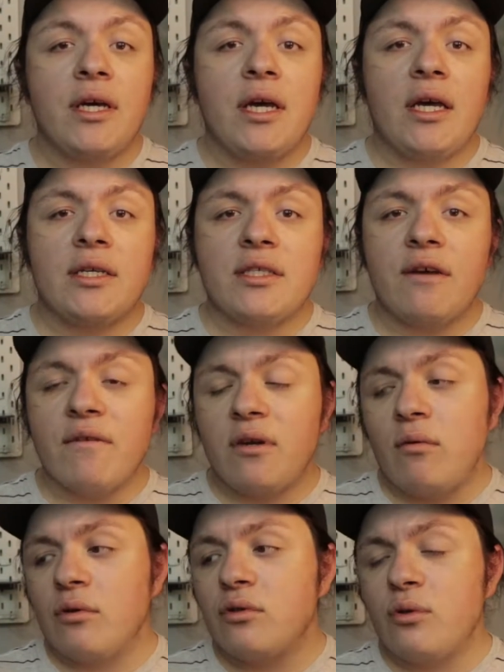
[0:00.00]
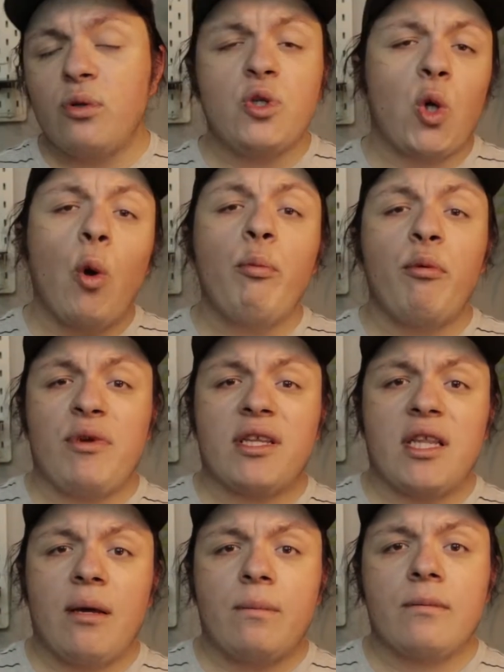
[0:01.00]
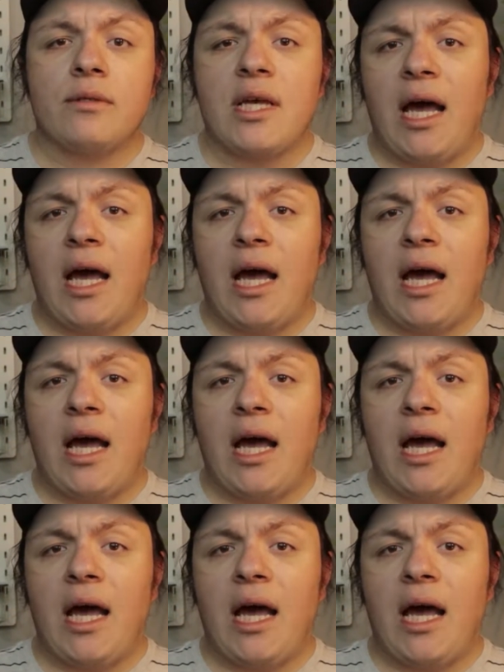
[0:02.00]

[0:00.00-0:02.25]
and stuff, and also your dopamine levels.